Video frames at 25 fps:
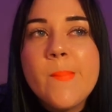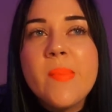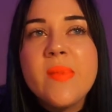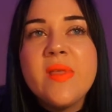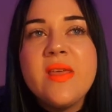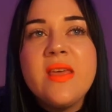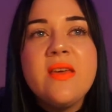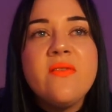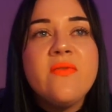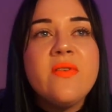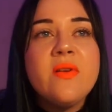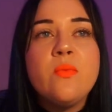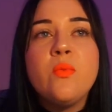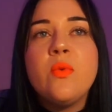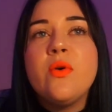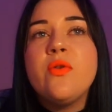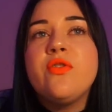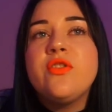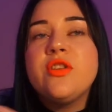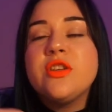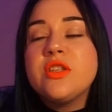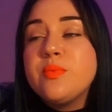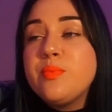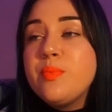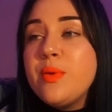Even
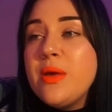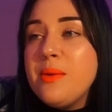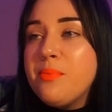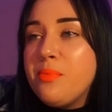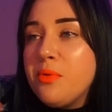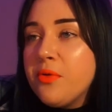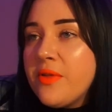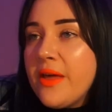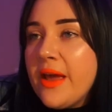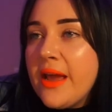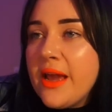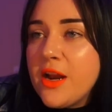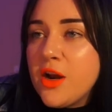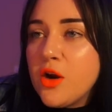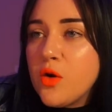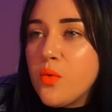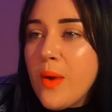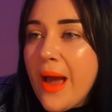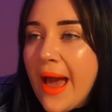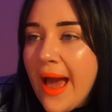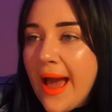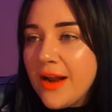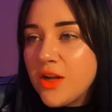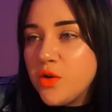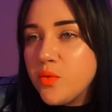with just people they
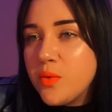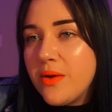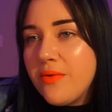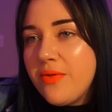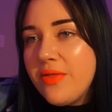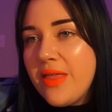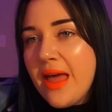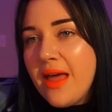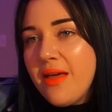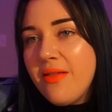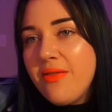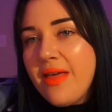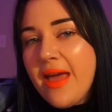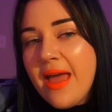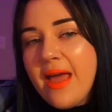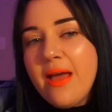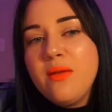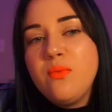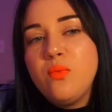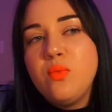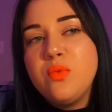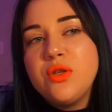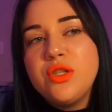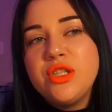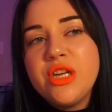interact with,
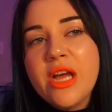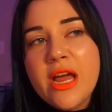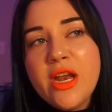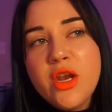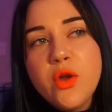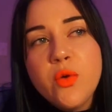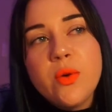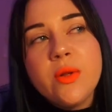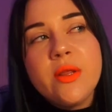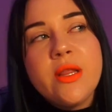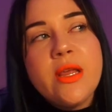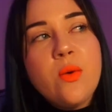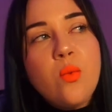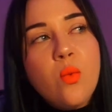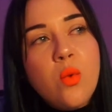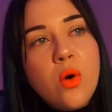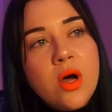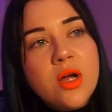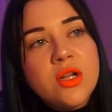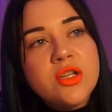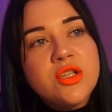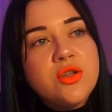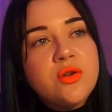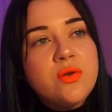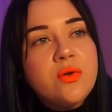they genuinely
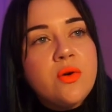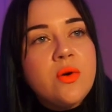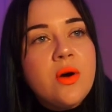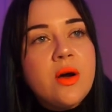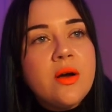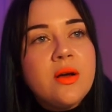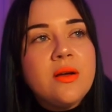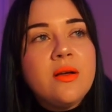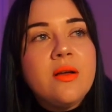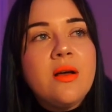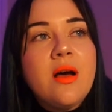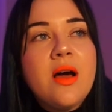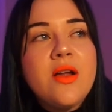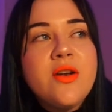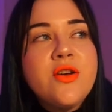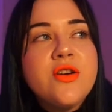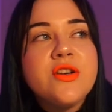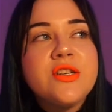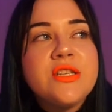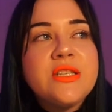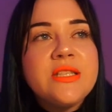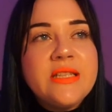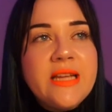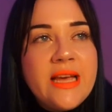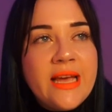want to
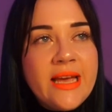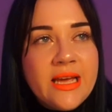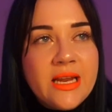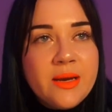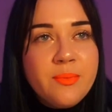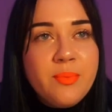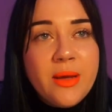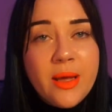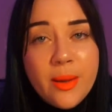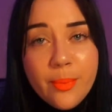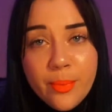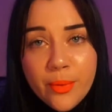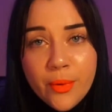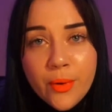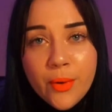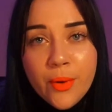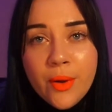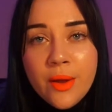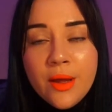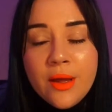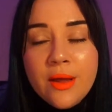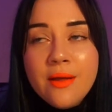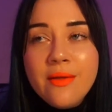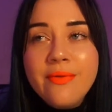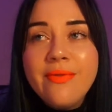understand
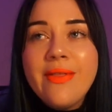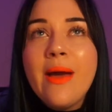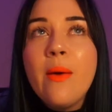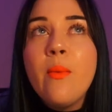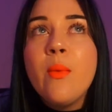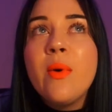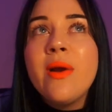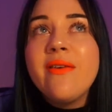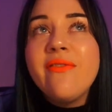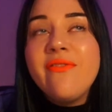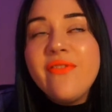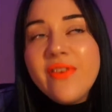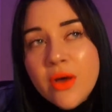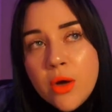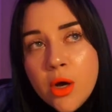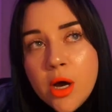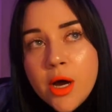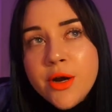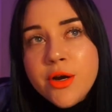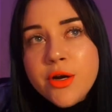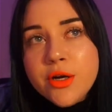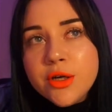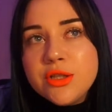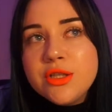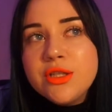people. They want to feel
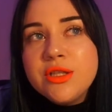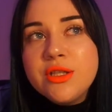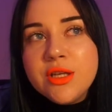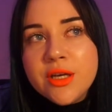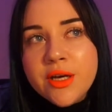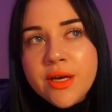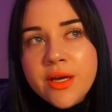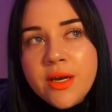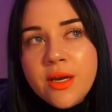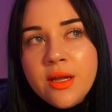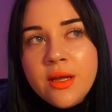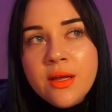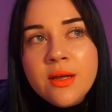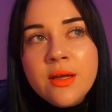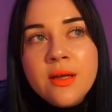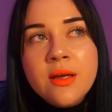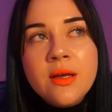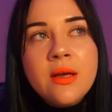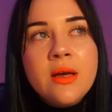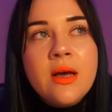understood.